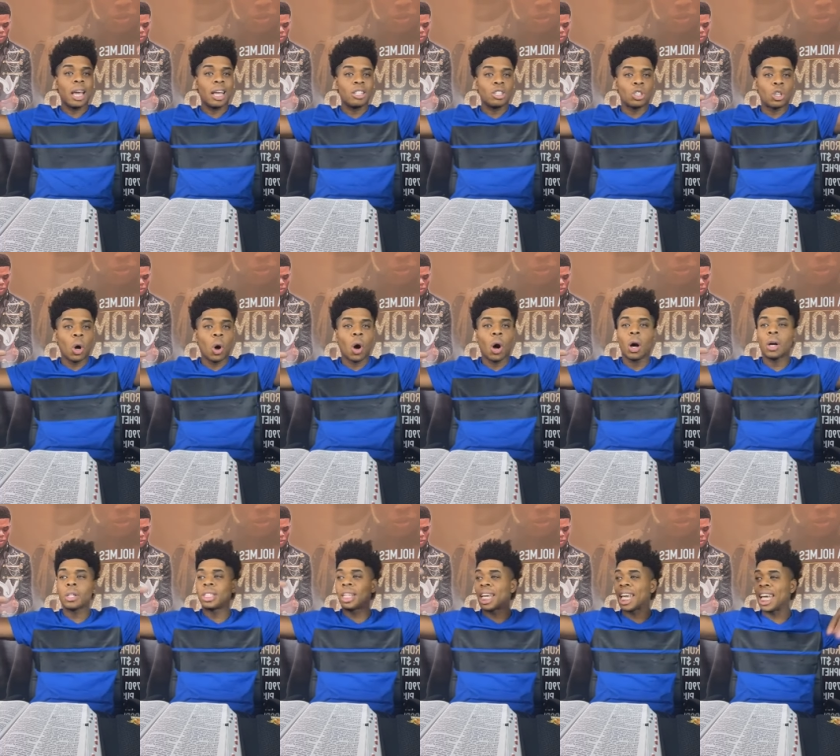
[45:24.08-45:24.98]
and
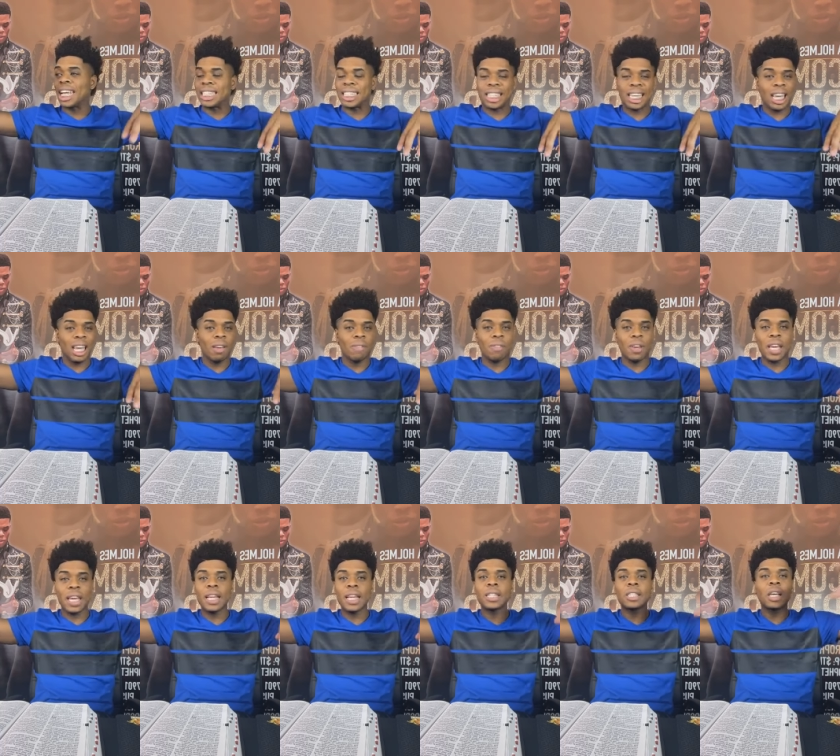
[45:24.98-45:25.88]
toil to get
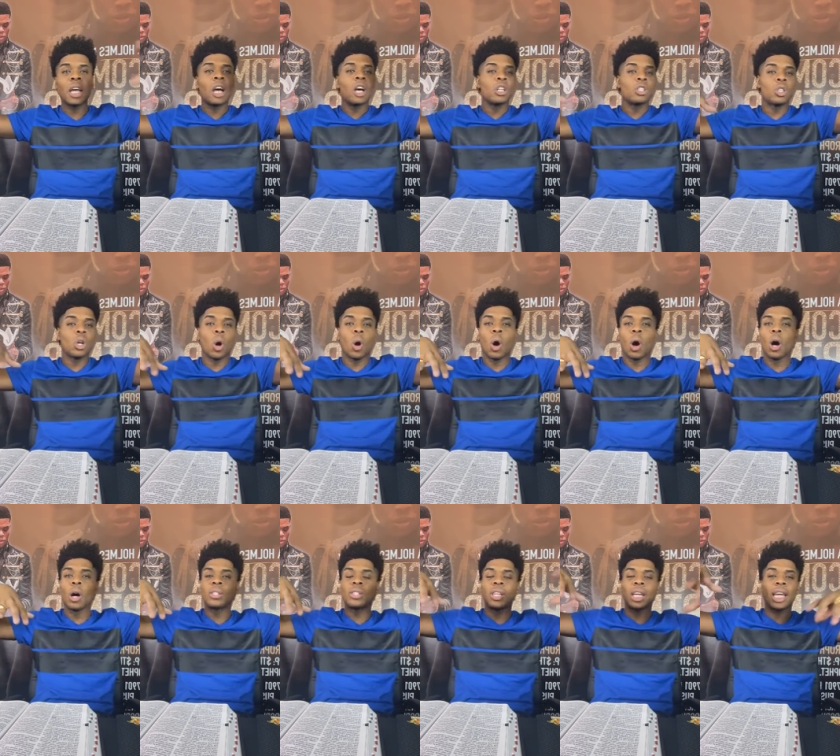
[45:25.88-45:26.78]
TVs,
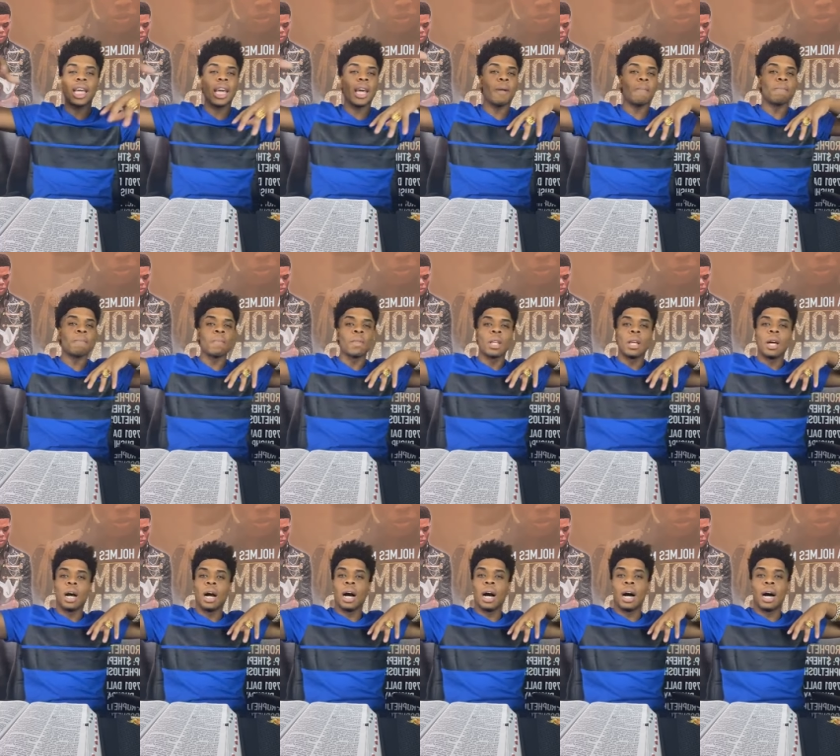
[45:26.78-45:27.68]
toil to get
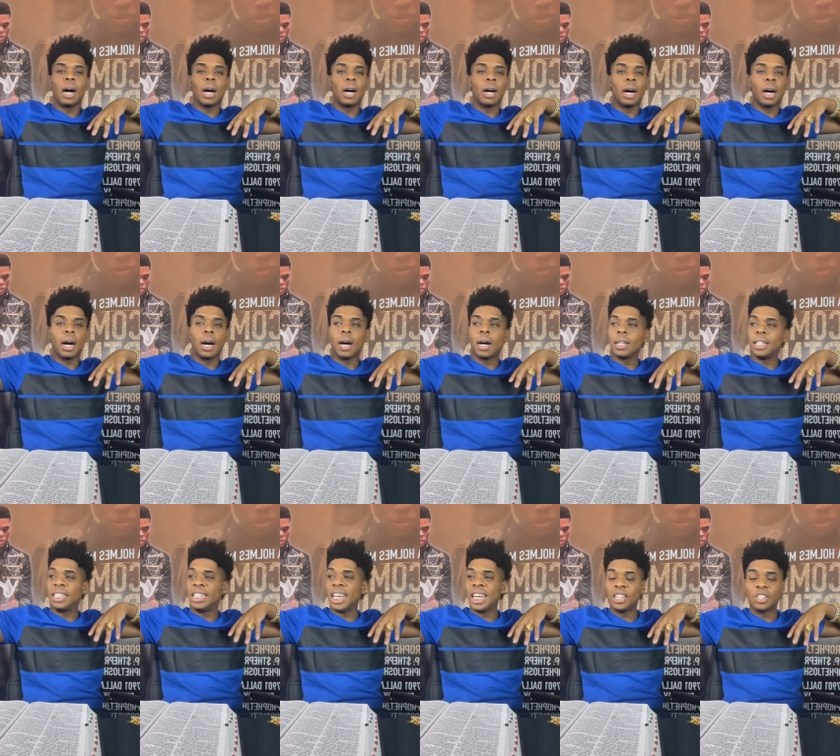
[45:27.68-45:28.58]
uh,
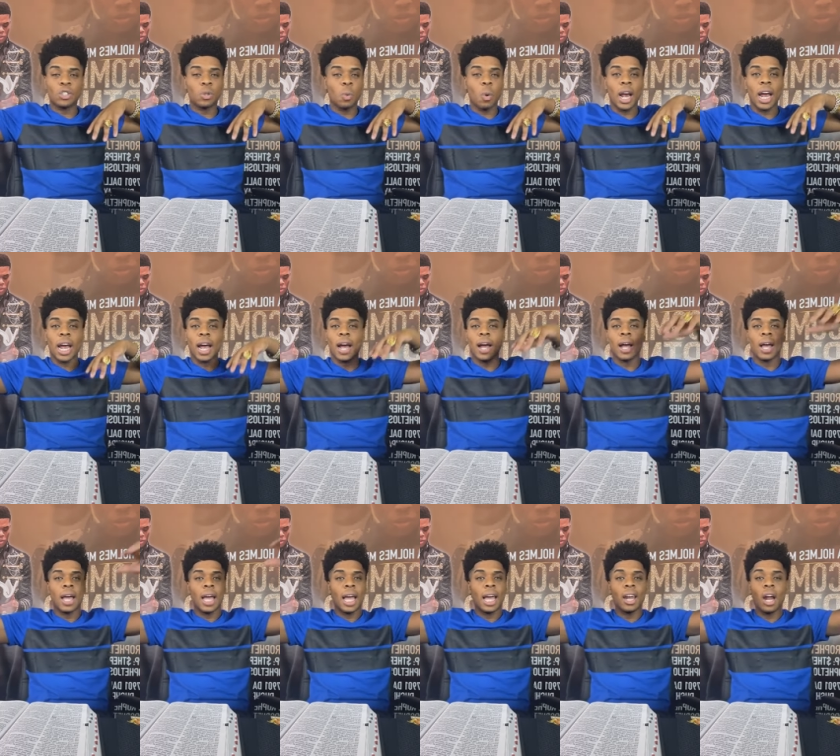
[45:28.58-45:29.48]
uh, dishware
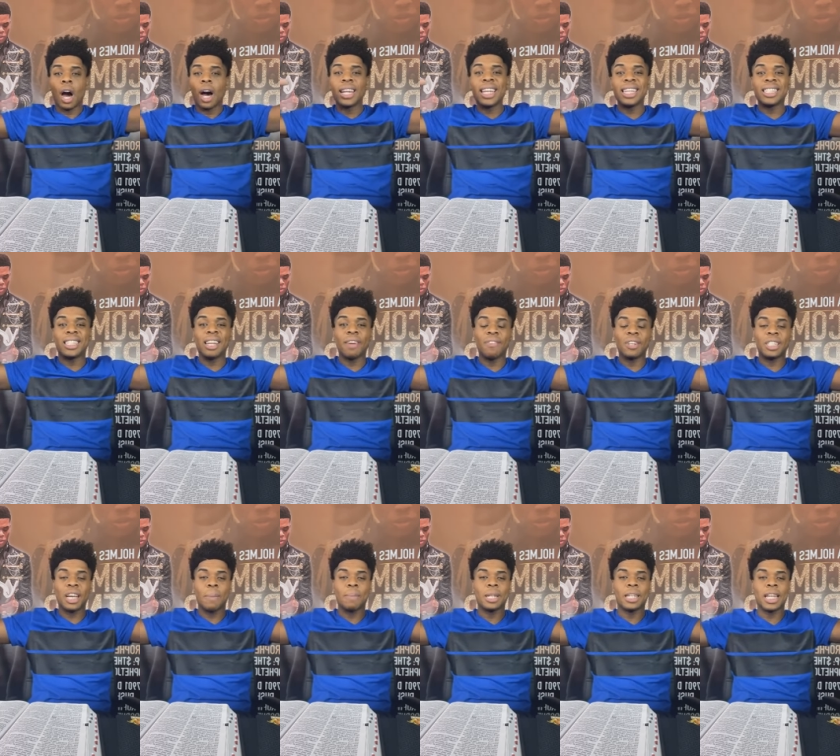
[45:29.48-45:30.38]
and all these different
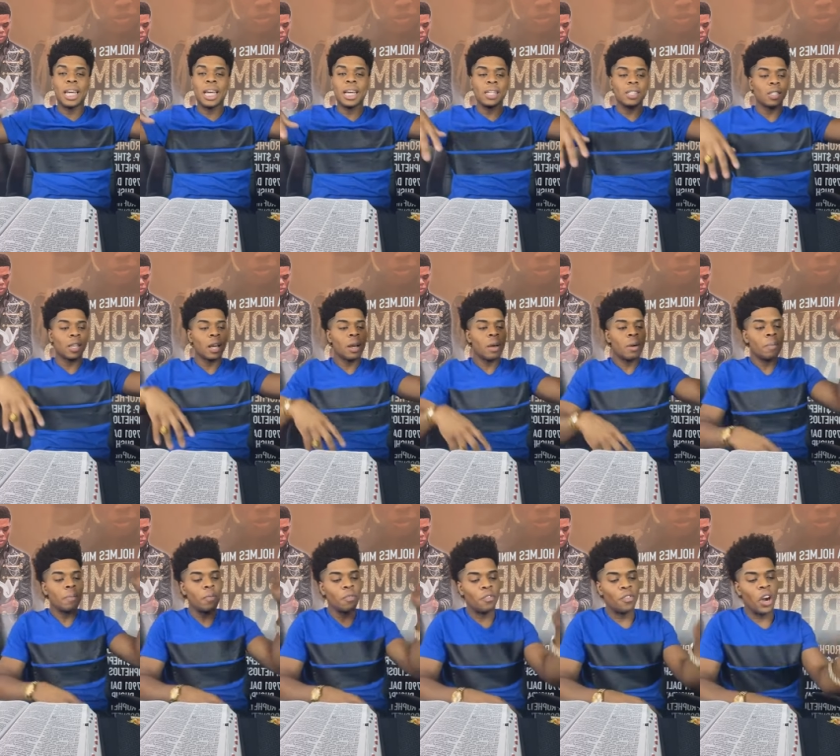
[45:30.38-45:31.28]
type of things.
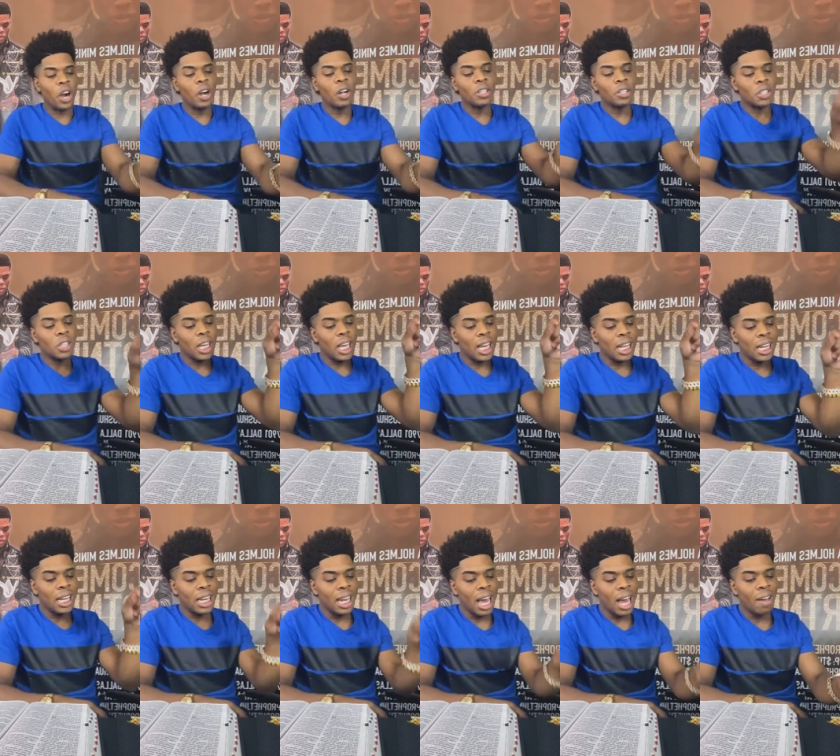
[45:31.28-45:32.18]
Verse
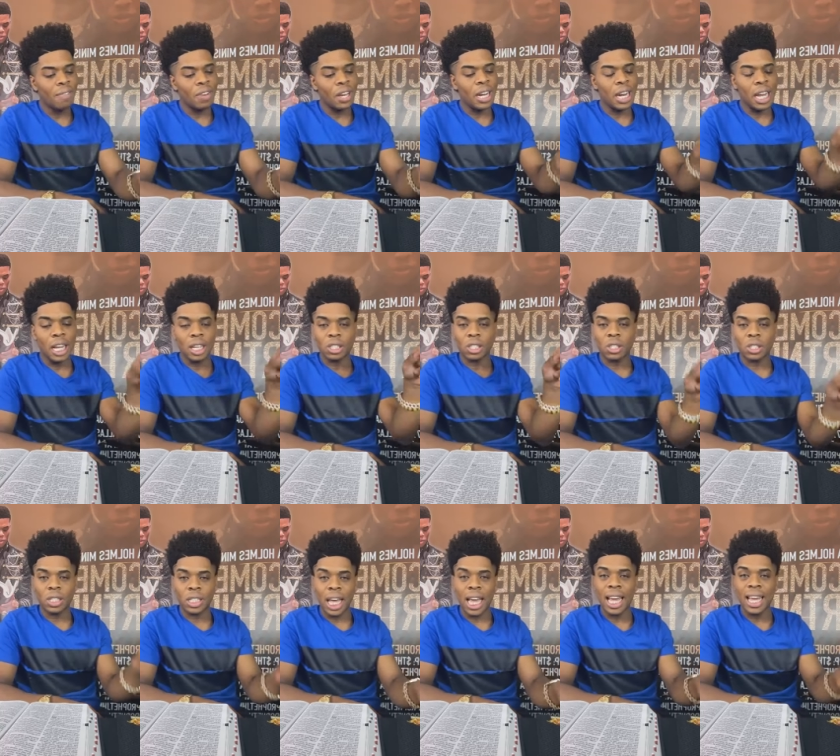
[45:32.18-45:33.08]
11 is
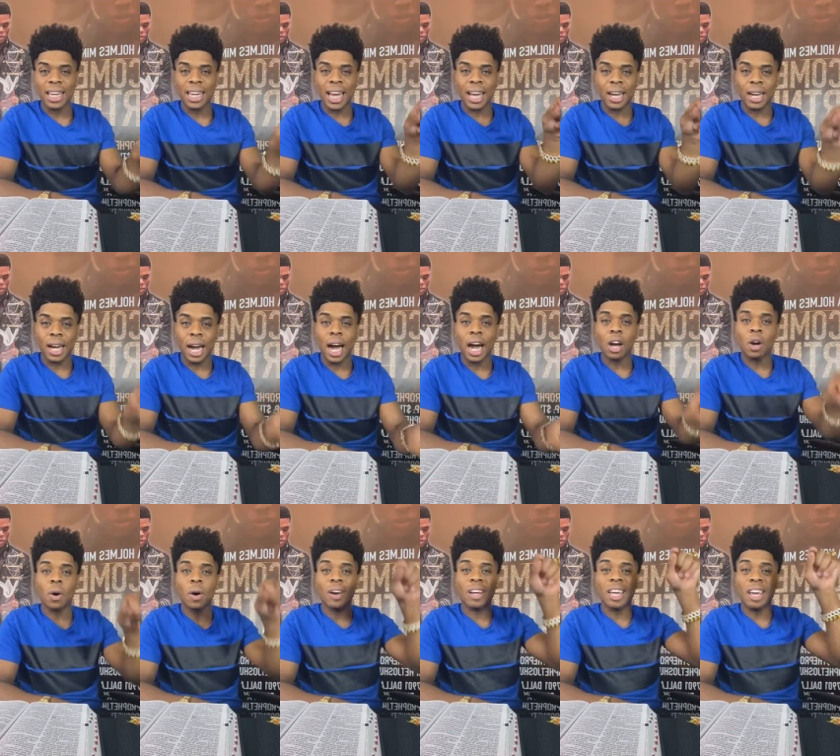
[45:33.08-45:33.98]
saying that God
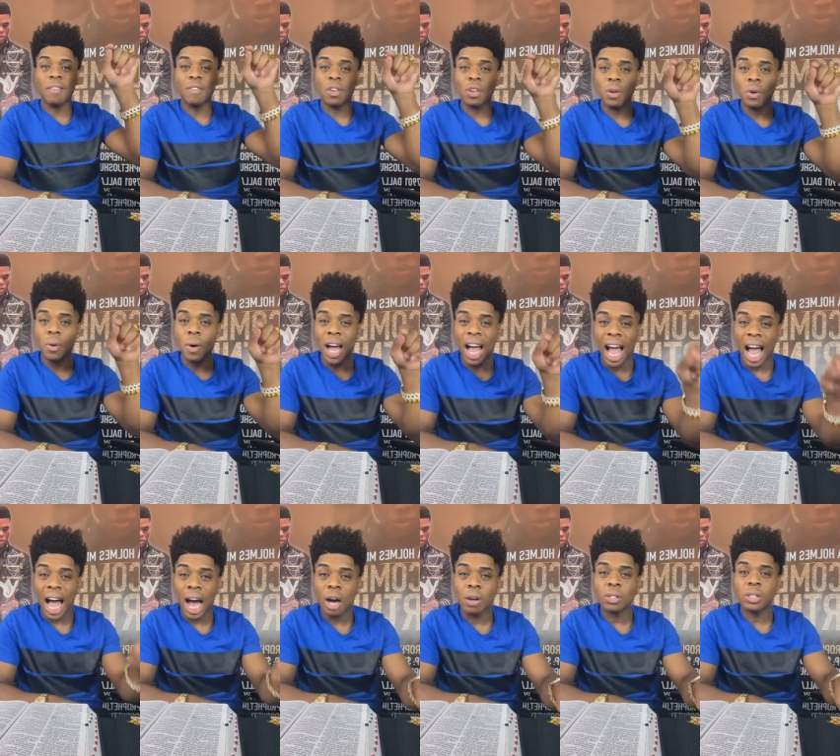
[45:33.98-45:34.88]
going to give you
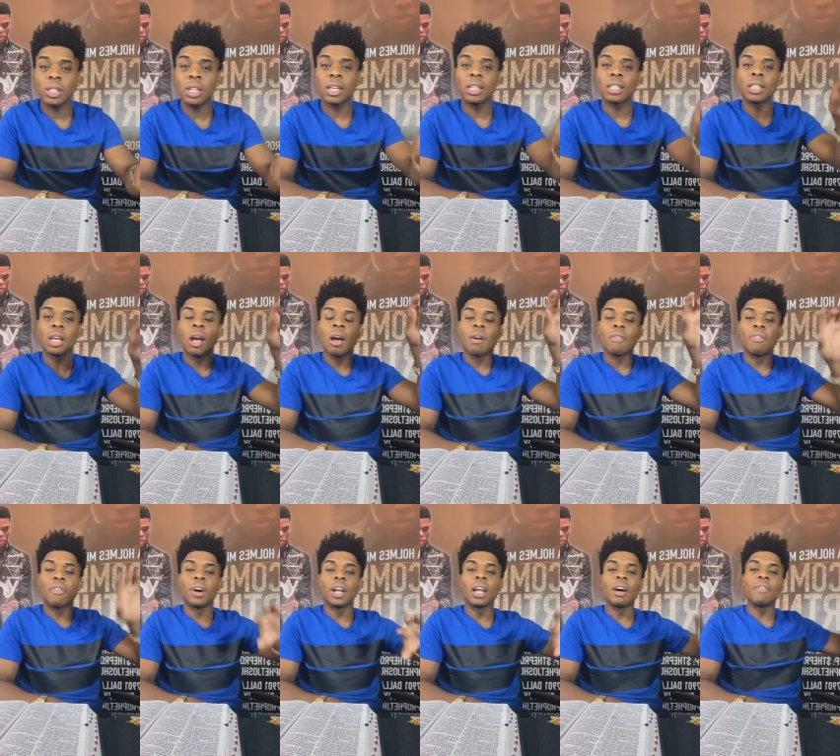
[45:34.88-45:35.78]
houses
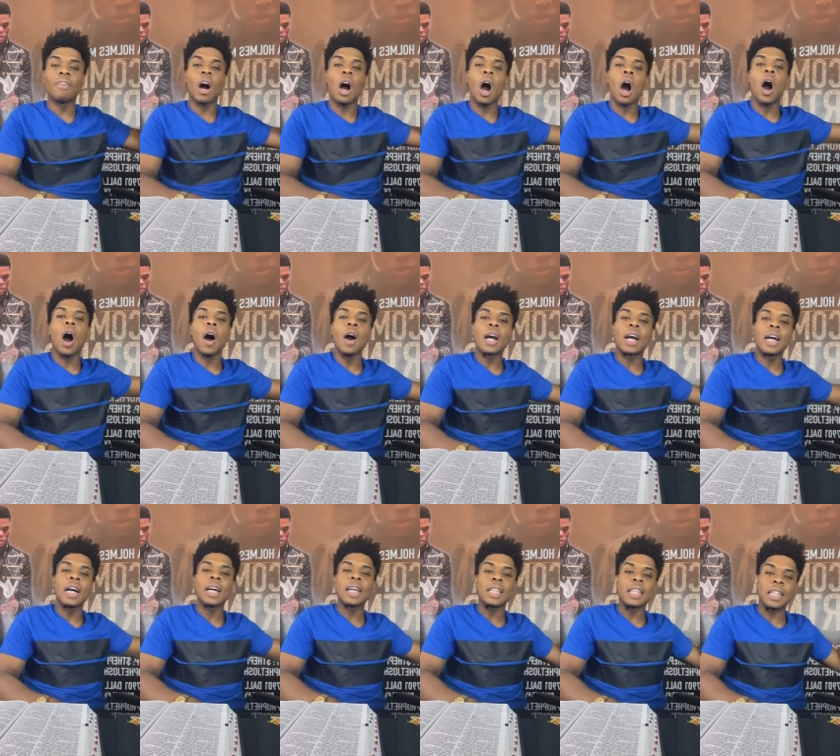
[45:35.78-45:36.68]
full of all
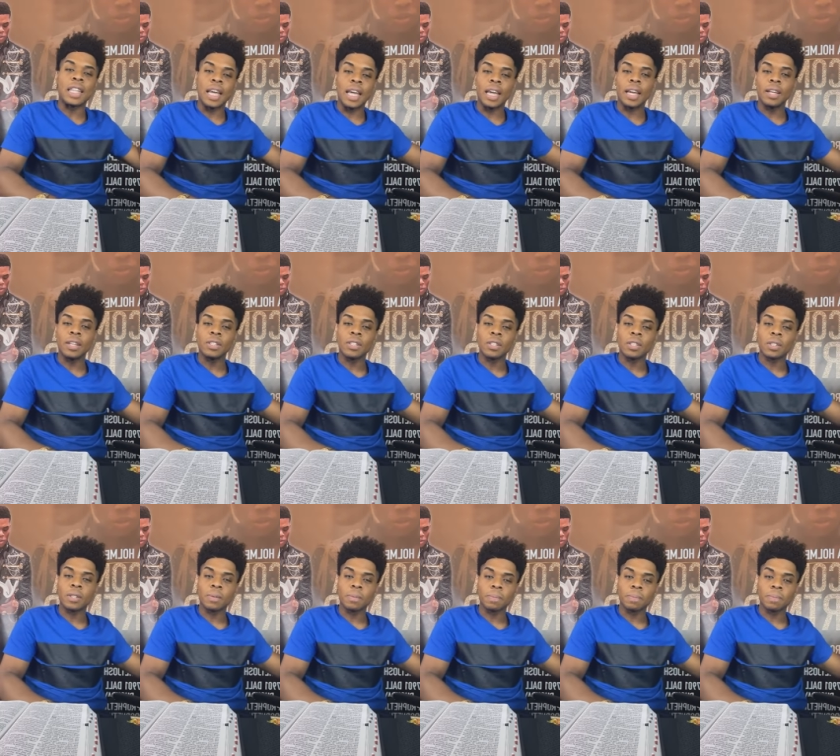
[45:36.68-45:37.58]
good
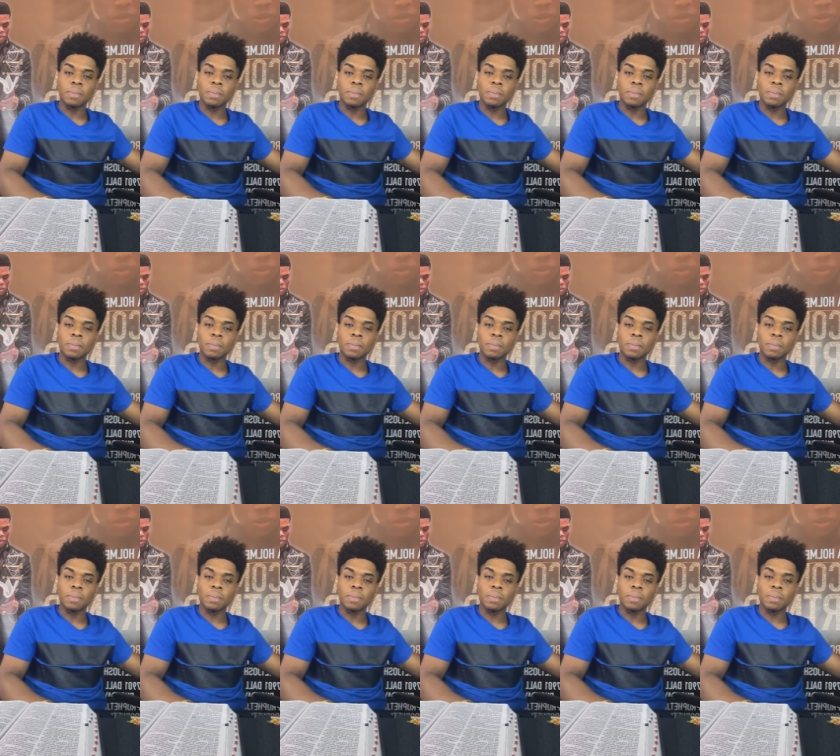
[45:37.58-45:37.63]
things.